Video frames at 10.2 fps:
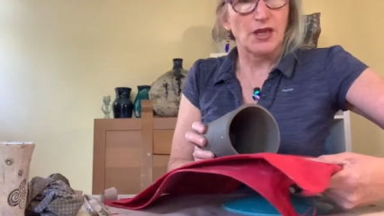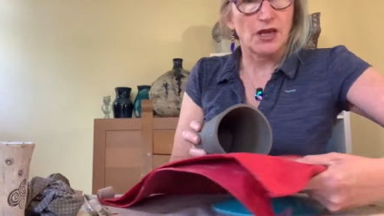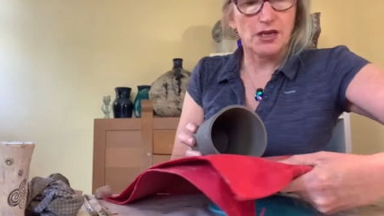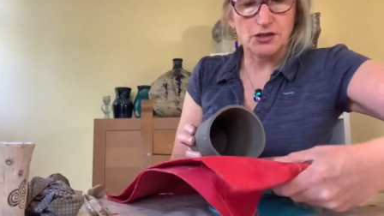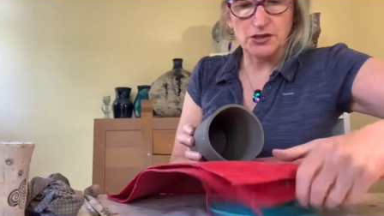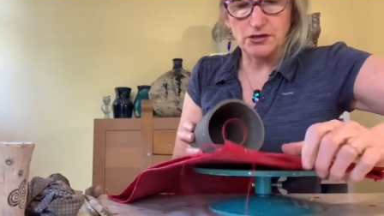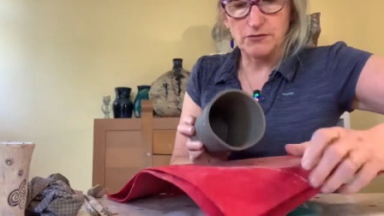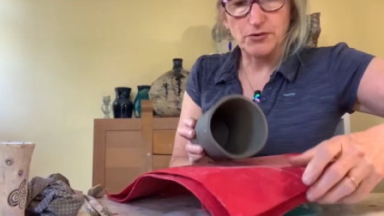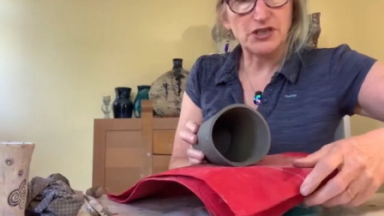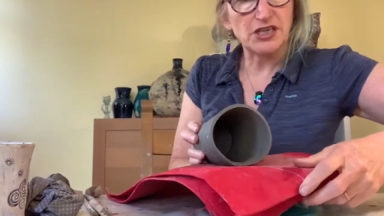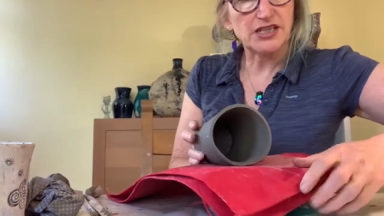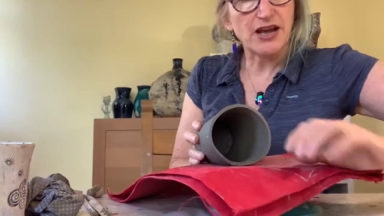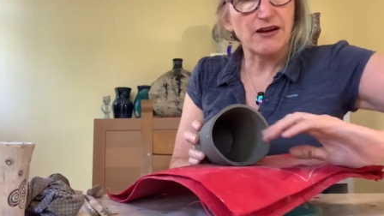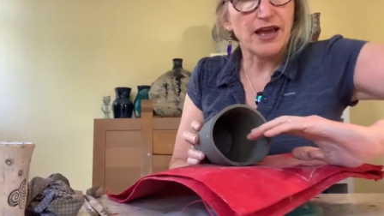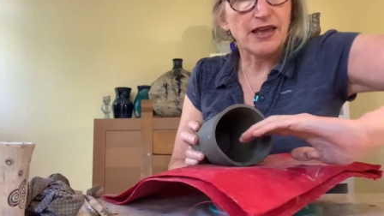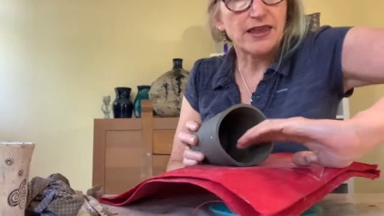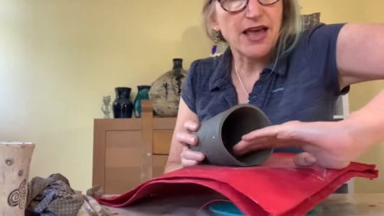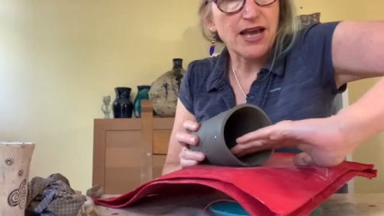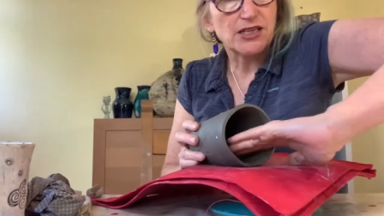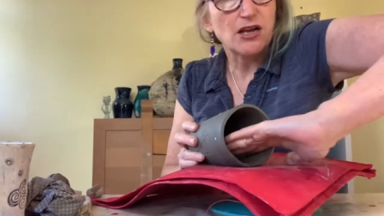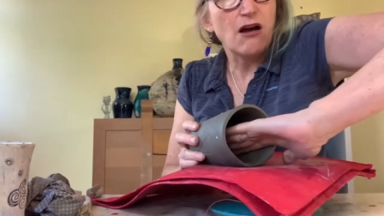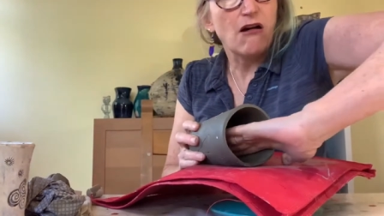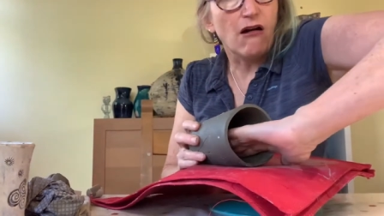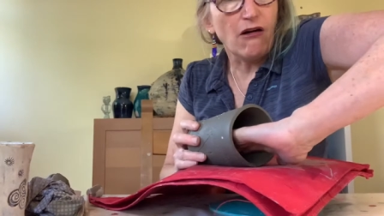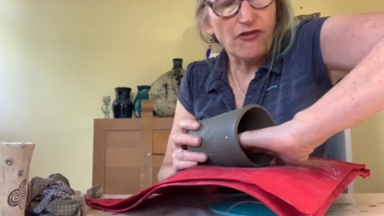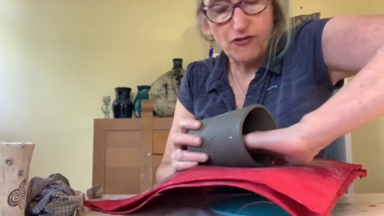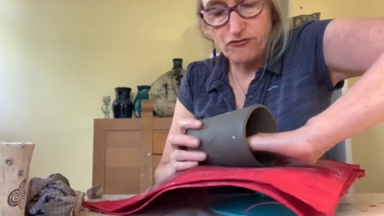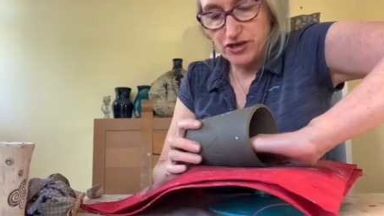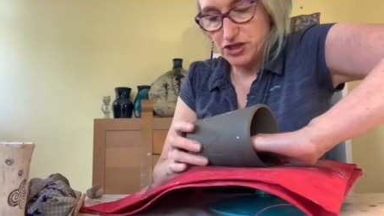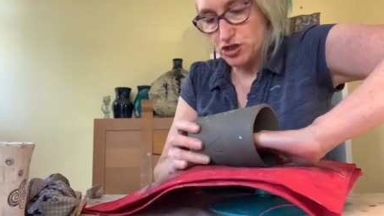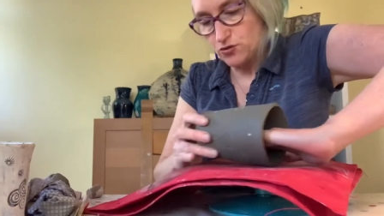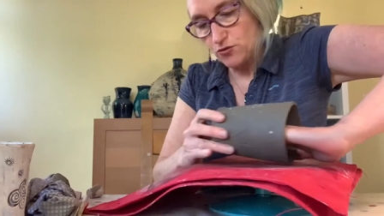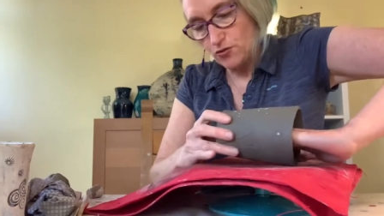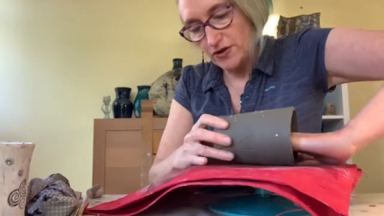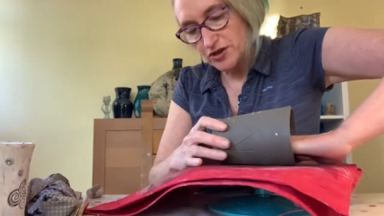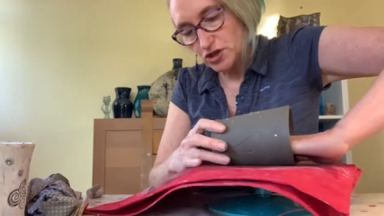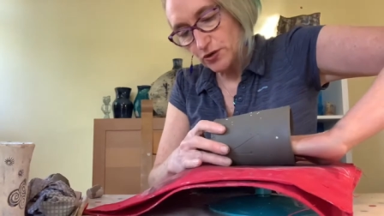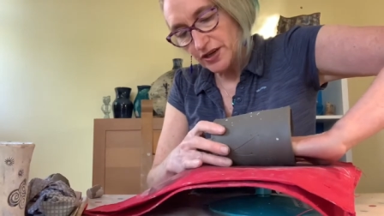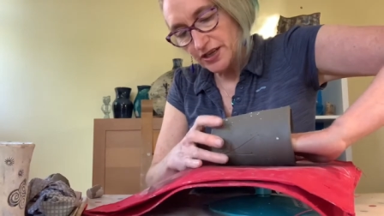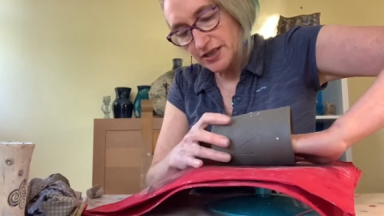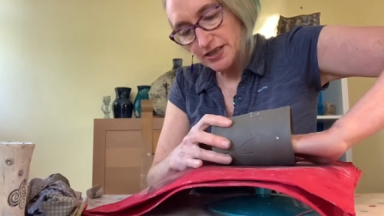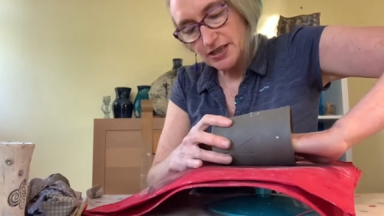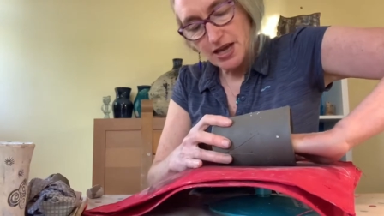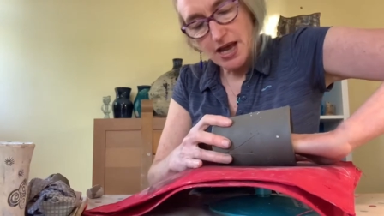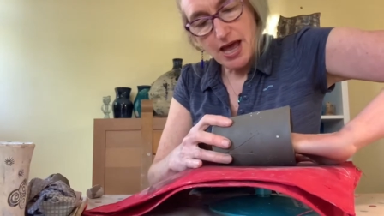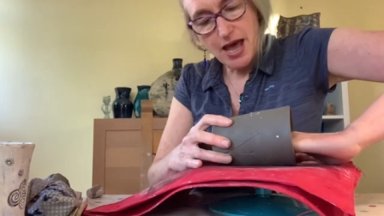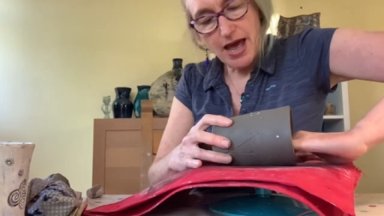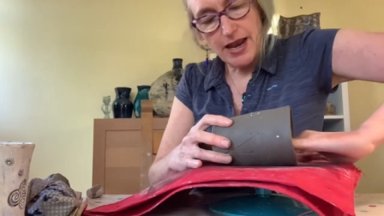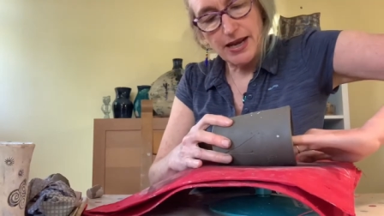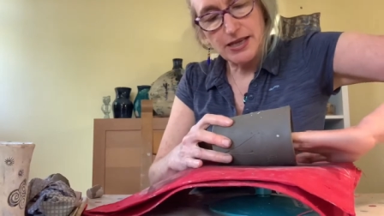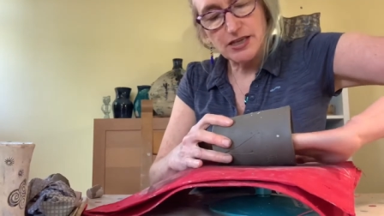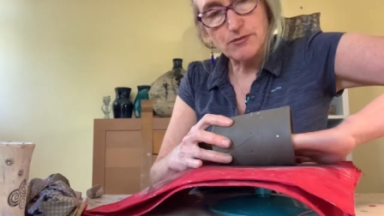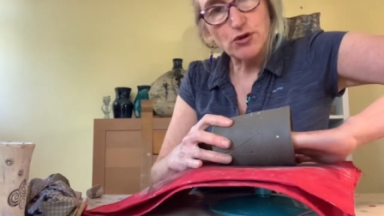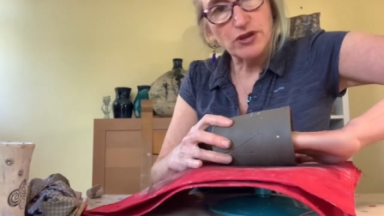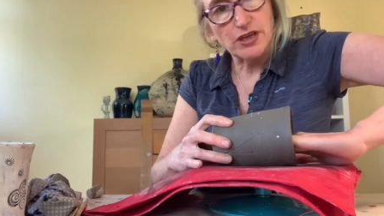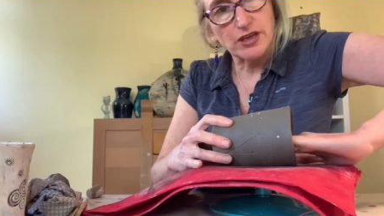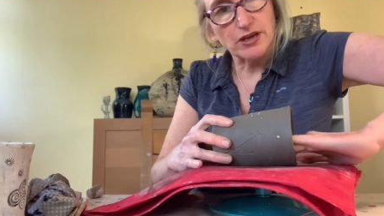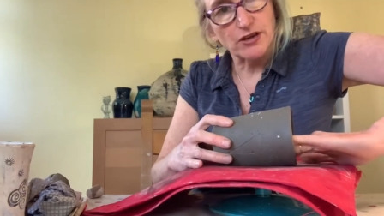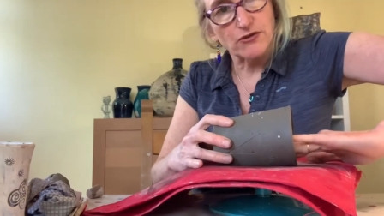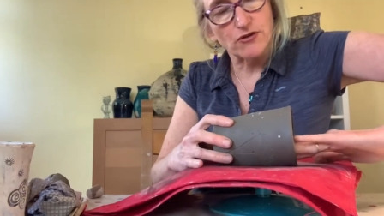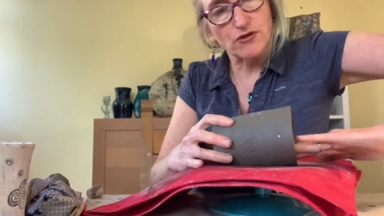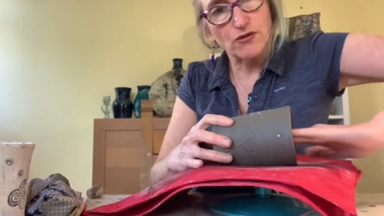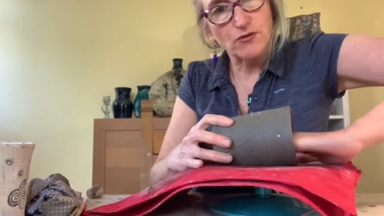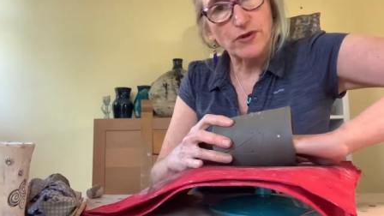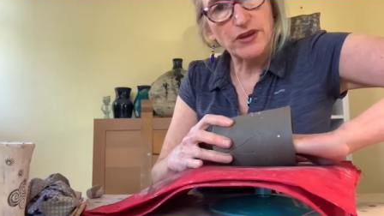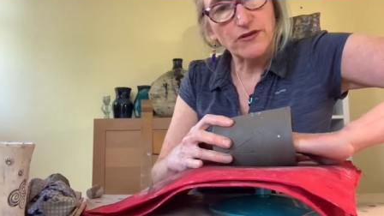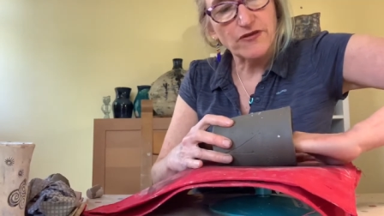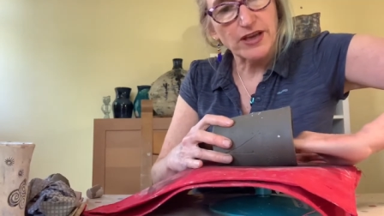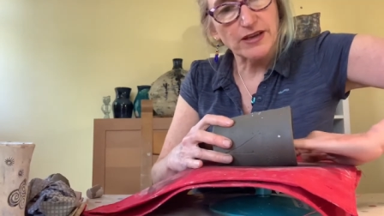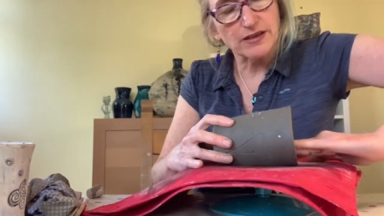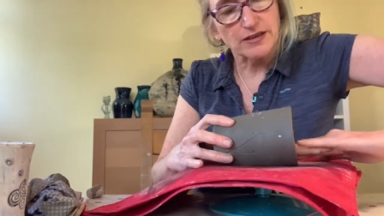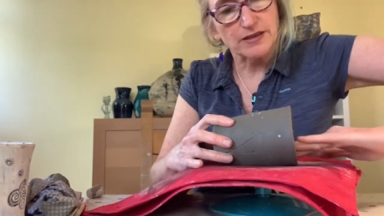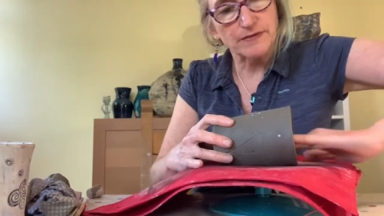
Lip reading: is to put it down like that on the ridge where the join is, and then smoothing it through with your fingers.